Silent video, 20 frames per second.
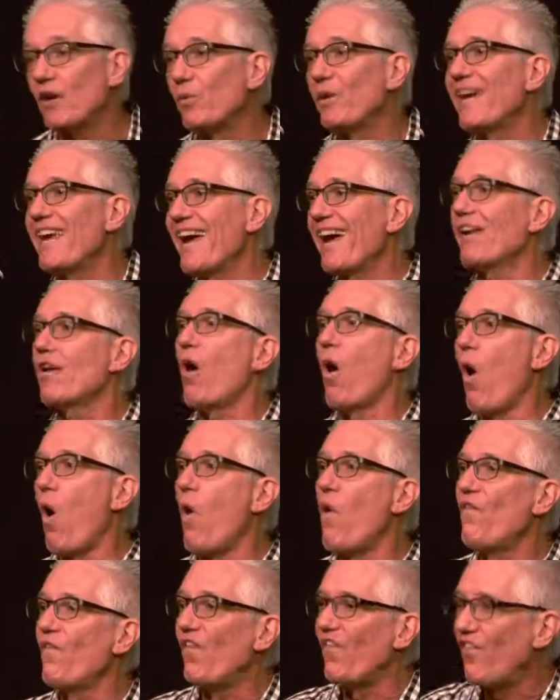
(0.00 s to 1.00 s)
We had
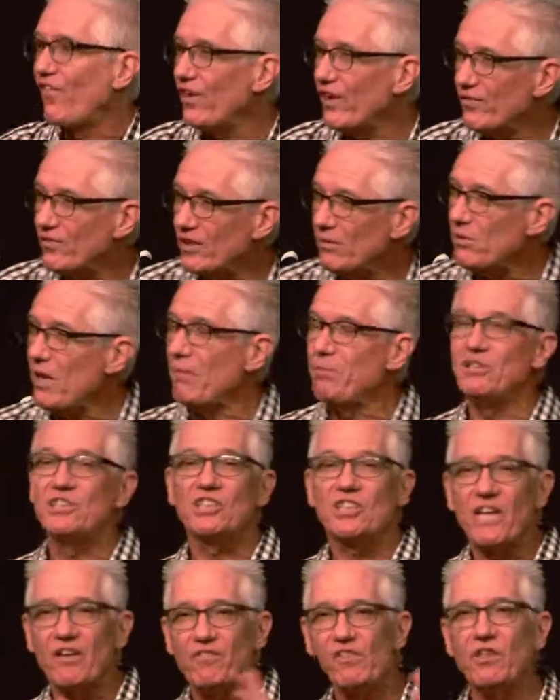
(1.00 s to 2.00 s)
over 50, maybe
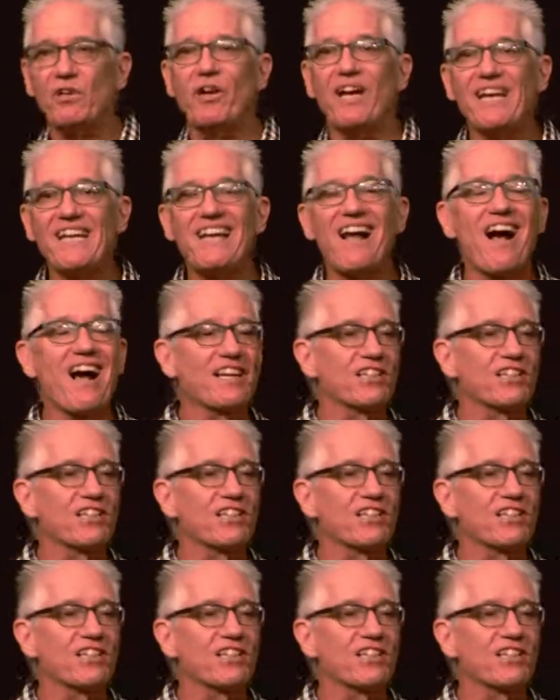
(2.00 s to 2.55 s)
70 or 80 high